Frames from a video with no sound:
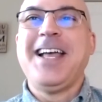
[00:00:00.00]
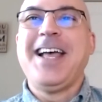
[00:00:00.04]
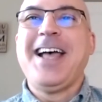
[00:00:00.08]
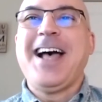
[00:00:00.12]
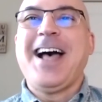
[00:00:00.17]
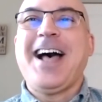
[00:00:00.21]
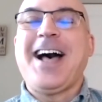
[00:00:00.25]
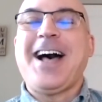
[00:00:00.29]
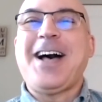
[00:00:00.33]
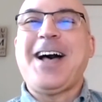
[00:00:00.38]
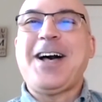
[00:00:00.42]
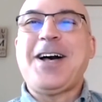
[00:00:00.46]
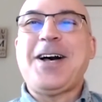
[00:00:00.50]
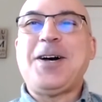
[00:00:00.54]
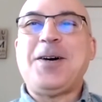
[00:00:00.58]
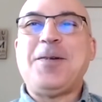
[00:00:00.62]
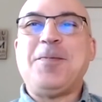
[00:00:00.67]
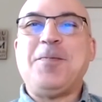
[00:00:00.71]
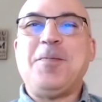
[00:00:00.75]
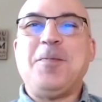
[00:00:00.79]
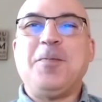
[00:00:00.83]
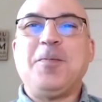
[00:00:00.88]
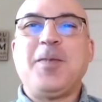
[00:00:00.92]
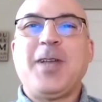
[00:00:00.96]

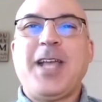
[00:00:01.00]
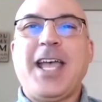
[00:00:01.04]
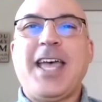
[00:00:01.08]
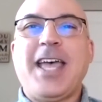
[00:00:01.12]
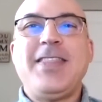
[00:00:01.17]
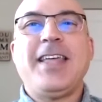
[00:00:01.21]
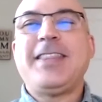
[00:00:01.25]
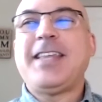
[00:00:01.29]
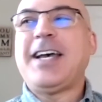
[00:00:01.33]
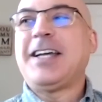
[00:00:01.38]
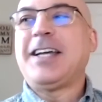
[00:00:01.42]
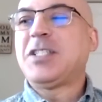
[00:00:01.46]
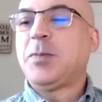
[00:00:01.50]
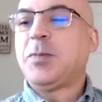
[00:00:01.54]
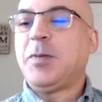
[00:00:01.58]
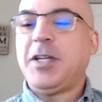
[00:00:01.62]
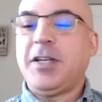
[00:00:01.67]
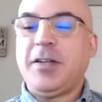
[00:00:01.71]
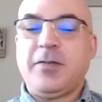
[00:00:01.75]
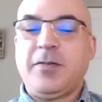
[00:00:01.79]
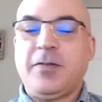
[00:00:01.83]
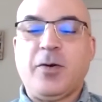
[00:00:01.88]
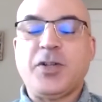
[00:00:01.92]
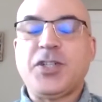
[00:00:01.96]
And that's been
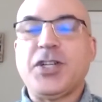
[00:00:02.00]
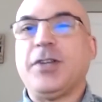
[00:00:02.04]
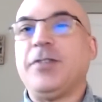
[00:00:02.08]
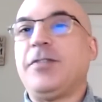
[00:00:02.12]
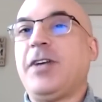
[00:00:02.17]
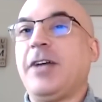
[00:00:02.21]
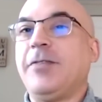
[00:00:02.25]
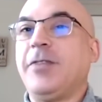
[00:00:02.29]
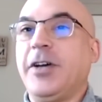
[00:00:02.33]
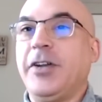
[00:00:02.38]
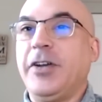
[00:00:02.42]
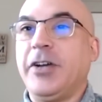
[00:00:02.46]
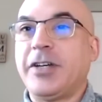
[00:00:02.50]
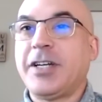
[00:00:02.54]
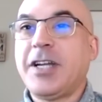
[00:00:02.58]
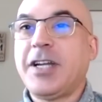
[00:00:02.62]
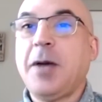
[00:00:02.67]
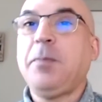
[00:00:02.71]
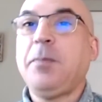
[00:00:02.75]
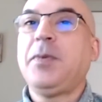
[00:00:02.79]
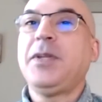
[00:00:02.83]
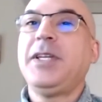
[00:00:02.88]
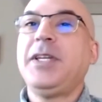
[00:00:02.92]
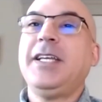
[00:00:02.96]
in Fortune 500
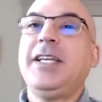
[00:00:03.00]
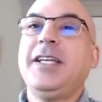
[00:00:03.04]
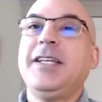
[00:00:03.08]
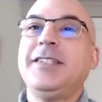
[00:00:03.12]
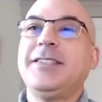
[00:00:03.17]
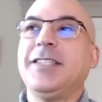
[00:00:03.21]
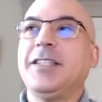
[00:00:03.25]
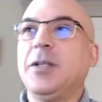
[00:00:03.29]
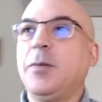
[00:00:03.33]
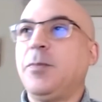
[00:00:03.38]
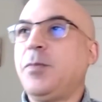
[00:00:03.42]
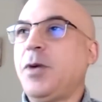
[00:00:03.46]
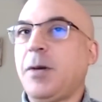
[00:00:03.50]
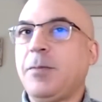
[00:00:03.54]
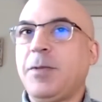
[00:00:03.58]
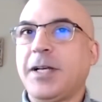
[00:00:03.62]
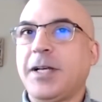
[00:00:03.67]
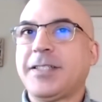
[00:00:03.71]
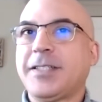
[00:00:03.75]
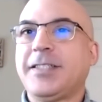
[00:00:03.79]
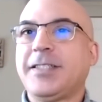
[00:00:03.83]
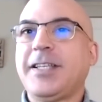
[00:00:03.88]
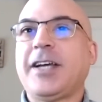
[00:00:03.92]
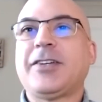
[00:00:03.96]
companies, in the
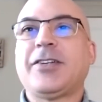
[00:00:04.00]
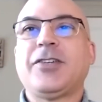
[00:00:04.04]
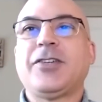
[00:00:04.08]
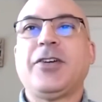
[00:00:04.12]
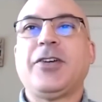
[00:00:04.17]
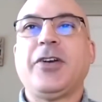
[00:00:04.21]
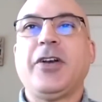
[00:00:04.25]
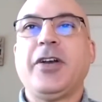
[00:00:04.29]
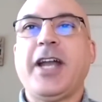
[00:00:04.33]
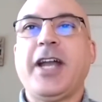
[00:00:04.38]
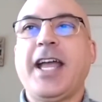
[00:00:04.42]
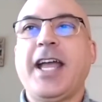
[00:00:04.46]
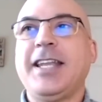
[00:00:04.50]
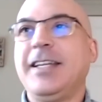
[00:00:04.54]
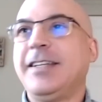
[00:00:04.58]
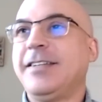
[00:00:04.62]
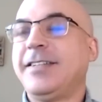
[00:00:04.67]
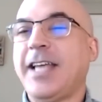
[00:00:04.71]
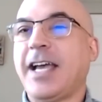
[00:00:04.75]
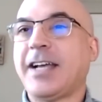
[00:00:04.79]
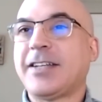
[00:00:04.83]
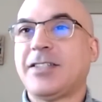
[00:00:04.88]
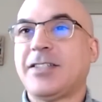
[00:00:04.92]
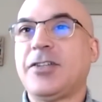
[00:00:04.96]
public sector, and in
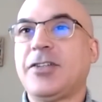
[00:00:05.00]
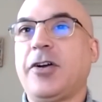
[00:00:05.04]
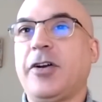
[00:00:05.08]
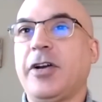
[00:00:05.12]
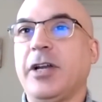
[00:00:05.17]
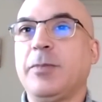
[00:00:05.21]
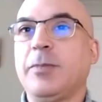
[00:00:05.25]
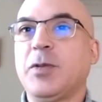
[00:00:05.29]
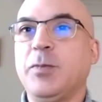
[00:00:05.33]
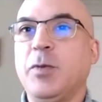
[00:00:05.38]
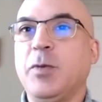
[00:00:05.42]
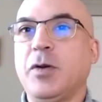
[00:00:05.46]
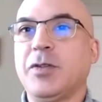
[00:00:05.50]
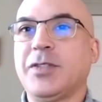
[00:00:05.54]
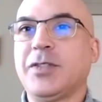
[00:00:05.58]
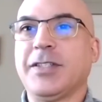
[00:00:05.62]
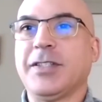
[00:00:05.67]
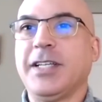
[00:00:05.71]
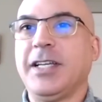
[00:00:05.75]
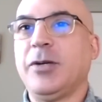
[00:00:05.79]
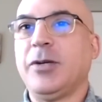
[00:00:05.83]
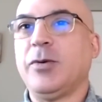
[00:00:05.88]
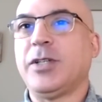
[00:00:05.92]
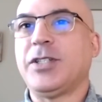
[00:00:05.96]
tech startups
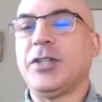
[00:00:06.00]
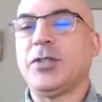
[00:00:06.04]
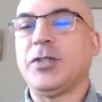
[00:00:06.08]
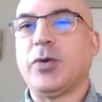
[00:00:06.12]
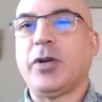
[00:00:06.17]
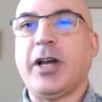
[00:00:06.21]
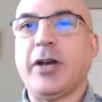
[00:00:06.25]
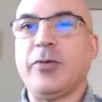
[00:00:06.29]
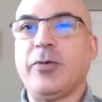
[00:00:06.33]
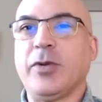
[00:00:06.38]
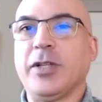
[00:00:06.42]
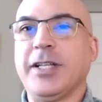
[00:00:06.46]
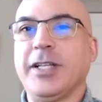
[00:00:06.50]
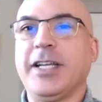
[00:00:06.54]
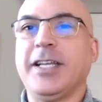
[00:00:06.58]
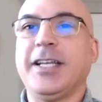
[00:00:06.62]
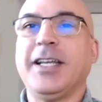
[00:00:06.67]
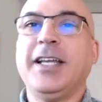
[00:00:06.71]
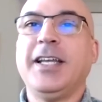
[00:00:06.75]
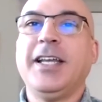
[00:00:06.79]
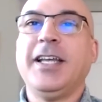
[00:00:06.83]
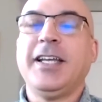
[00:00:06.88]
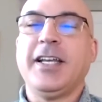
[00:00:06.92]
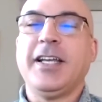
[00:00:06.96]
mostly, which is where I really
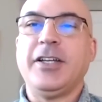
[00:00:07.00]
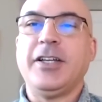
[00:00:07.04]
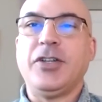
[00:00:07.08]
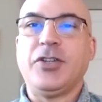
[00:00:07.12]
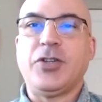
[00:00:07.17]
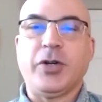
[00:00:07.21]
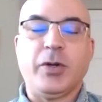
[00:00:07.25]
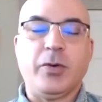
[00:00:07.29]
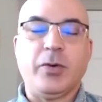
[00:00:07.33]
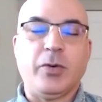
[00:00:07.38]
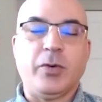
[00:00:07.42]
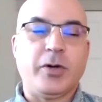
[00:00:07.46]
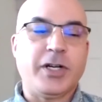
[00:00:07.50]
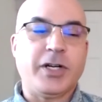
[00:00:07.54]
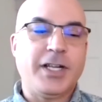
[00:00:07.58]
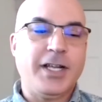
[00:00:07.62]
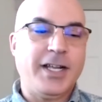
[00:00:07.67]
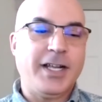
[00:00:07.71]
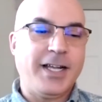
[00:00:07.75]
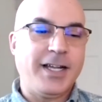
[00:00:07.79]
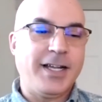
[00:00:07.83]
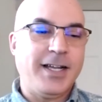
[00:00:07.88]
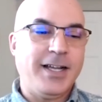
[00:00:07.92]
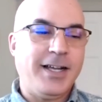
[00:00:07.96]
enjoy
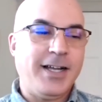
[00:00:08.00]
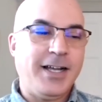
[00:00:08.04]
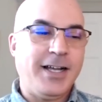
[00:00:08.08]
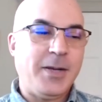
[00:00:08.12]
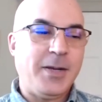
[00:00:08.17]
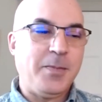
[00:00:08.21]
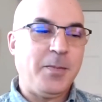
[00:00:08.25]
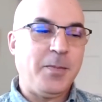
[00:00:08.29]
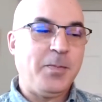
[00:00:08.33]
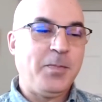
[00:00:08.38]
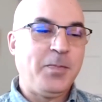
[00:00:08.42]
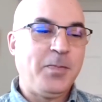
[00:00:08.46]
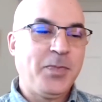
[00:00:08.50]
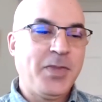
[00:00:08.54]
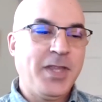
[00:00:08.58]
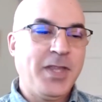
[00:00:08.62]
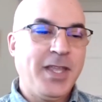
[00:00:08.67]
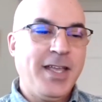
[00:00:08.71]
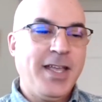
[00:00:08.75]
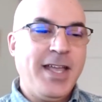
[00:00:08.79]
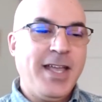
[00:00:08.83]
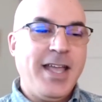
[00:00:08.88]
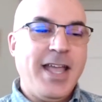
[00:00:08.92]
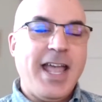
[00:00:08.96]
working.
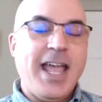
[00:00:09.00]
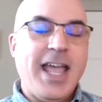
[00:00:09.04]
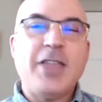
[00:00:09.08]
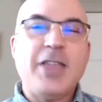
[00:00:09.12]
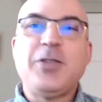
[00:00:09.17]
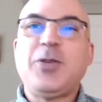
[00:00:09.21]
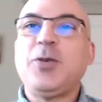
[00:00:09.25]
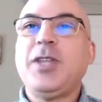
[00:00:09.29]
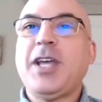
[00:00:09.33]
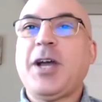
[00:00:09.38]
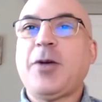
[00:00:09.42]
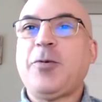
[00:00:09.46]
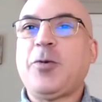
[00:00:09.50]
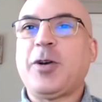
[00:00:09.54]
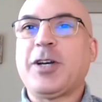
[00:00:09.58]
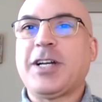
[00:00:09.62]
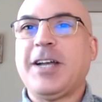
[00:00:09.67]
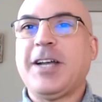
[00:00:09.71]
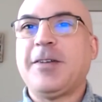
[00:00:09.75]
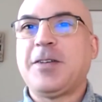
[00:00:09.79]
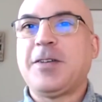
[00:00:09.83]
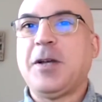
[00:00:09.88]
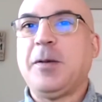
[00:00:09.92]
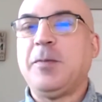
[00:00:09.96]
And through that work,
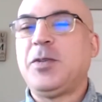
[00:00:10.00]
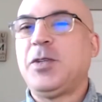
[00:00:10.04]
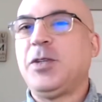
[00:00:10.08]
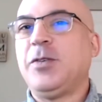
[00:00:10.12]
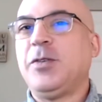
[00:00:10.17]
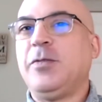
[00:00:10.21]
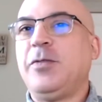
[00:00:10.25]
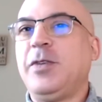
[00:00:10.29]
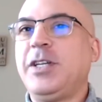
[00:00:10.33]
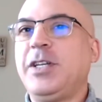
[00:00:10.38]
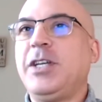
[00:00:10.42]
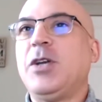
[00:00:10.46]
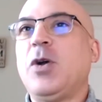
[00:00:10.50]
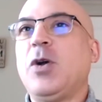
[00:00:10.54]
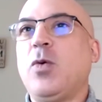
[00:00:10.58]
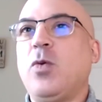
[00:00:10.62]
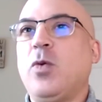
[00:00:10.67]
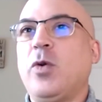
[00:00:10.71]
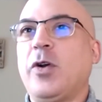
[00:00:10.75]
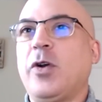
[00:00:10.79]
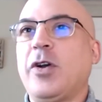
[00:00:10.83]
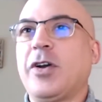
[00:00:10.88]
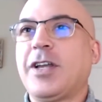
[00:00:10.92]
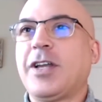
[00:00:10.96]
I've come to video
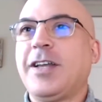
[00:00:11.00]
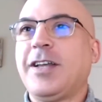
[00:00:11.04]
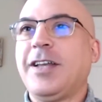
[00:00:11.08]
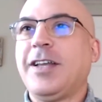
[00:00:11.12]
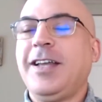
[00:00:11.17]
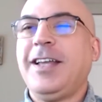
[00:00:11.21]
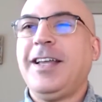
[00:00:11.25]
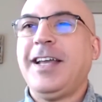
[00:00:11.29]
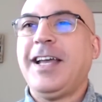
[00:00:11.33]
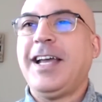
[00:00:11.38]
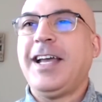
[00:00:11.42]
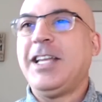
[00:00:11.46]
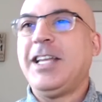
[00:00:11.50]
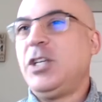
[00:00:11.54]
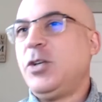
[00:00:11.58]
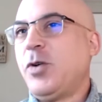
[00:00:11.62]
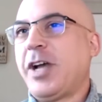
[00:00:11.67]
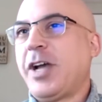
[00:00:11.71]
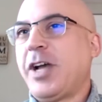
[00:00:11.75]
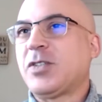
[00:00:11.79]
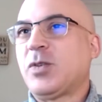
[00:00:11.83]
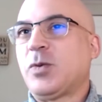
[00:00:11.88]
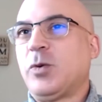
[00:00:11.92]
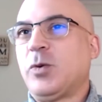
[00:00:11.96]
work and
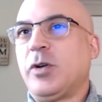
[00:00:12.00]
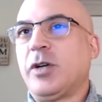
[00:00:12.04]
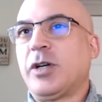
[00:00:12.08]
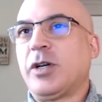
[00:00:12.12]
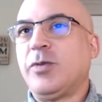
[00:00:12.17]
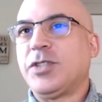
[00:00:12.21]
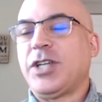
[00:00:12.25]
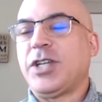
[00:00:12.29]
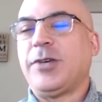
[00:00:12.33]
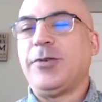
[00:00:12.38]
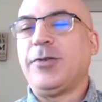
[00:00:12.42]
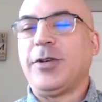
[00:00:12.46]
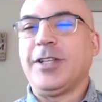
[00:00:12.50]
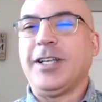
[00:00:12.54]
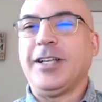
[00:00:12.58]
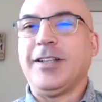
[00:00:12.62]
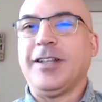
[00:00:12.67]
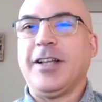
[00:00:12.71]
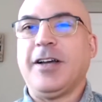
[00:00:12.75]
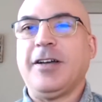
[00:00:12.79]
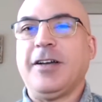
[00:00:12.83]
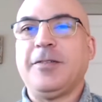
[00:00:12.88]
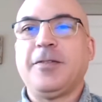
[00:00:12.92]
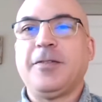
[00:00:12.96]
UX work, which I really
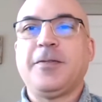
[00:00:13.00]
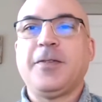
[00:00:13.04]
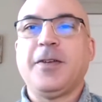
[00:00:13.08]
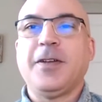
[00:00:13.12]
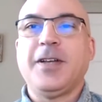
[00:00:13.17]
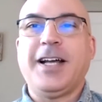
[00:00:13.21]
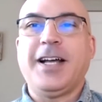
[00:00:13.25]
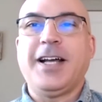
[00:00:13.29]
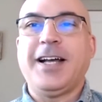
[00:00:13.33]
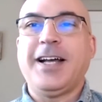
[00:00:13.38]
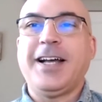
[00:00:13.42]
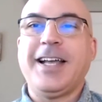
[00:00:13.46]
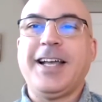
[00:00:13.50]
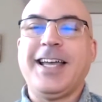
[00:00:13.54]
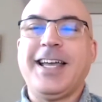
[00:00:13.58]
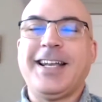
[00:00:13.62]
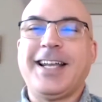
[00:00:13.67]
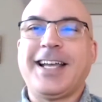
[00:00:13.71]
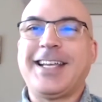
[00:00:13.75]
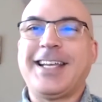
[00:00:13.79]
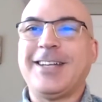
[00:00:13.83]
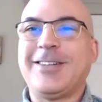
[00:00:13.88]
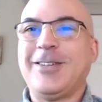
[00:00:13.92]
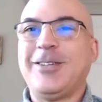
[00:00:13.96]
love. And I
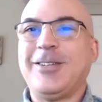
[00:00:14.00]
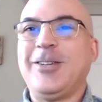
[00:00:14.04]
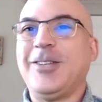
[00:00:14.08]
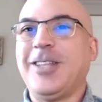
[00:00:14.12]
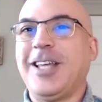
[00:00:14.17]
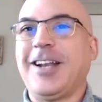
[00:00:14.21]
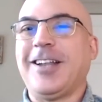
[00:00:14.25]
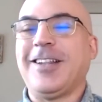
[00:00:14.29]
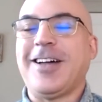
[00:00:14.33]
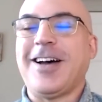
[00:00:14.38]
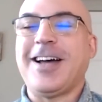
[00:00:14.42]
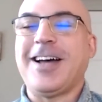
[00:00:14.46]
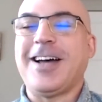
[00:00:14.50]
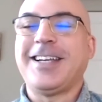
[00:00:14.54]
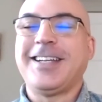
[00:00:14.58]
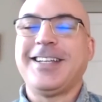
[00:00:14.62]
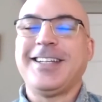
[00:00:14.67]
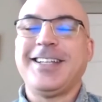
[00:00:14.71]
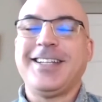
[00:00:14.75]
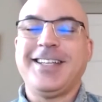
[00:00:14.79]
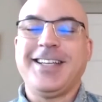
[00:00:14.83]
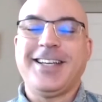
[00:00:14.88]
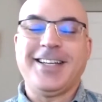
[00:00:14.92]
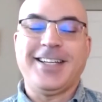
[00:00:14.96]
get to do that a lot
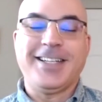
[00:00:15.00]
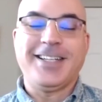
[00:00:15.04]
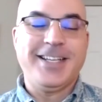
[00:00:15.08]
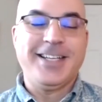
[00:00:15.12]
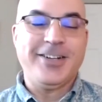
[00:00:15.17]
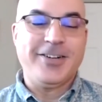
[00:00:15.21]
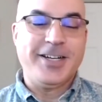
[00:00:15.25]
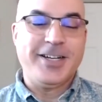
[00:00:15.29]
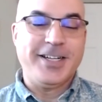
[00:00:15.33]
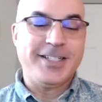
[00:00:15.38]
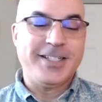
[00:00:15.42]
here at